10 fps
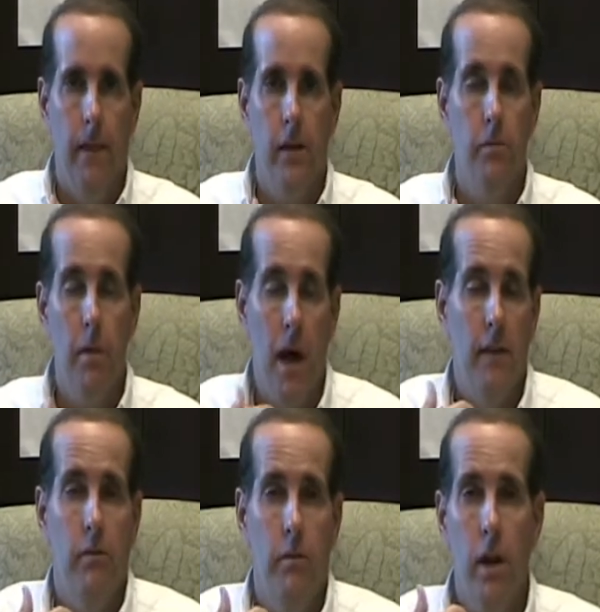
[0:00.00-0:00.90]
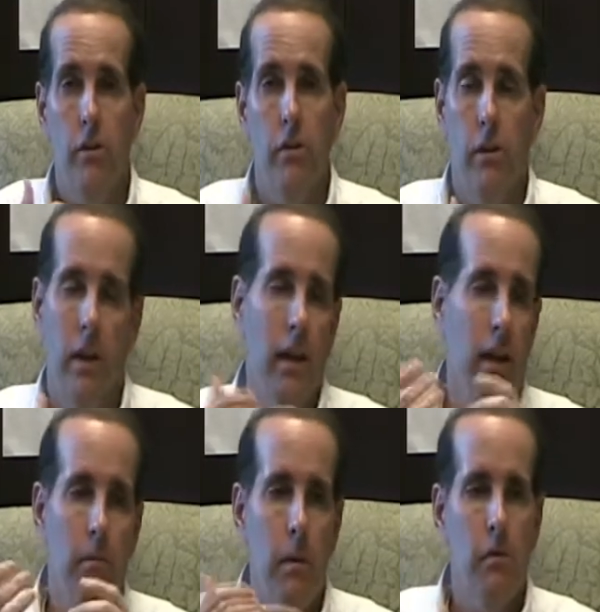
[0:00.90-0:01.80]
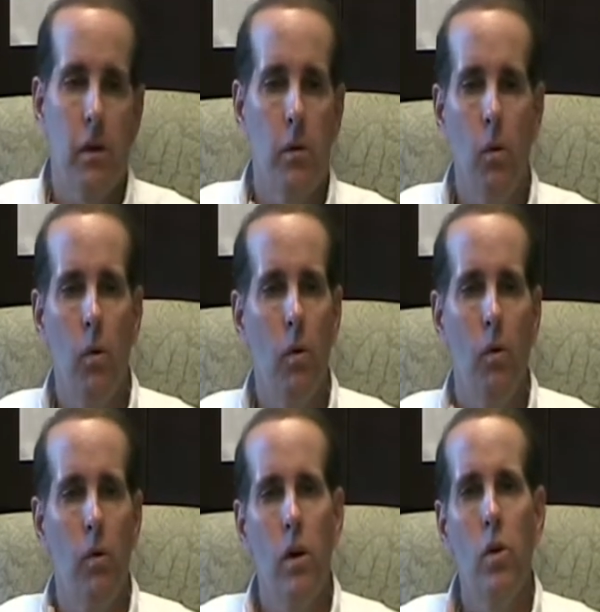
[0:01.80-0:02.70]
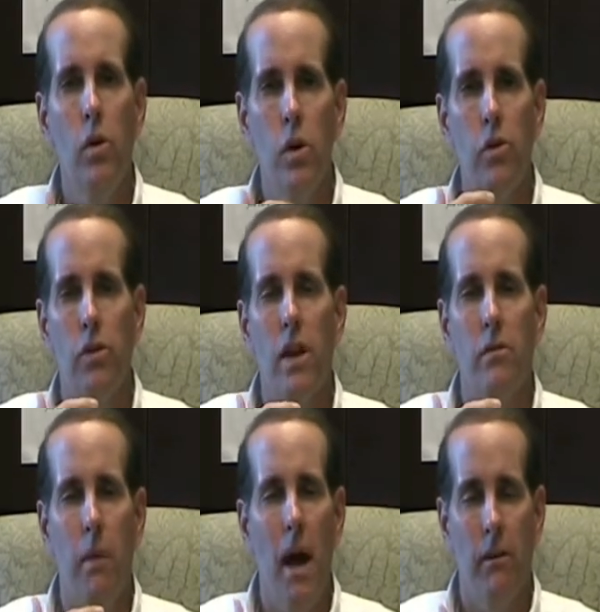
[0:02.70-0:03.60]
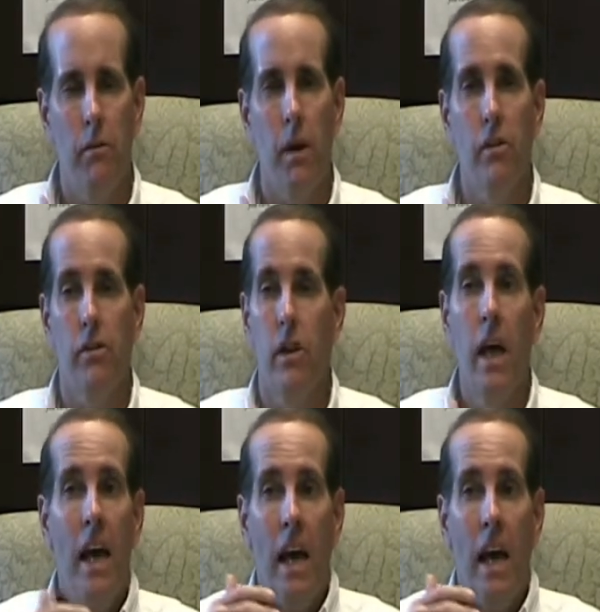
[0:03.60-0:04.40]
It's bad information. And people say, well, who are you to say it's bad information?